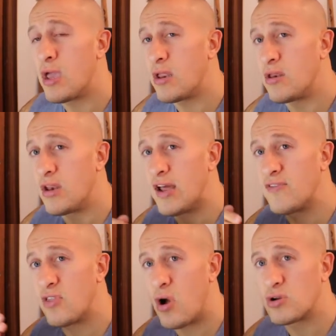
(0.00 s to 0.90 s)
You need to have a
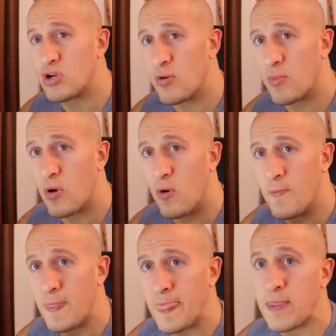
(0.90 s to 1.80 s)
long-term goal.
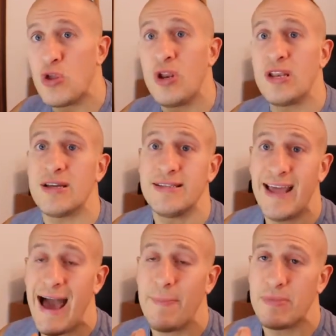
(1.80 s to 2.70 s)
You need to
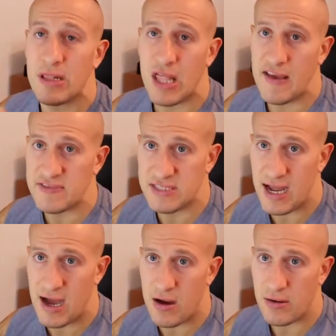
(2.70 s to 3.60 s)
adapt the
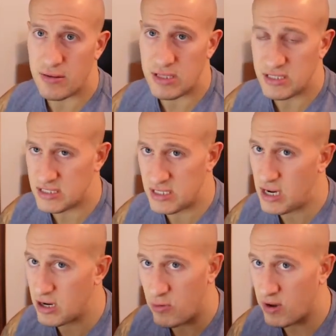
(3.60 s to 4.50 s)
lifestyle. This is
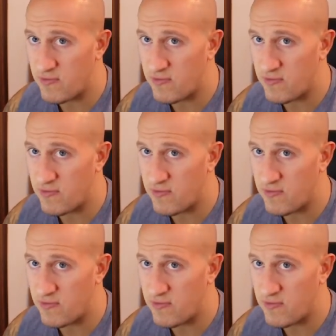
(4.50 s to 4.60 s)
not a quick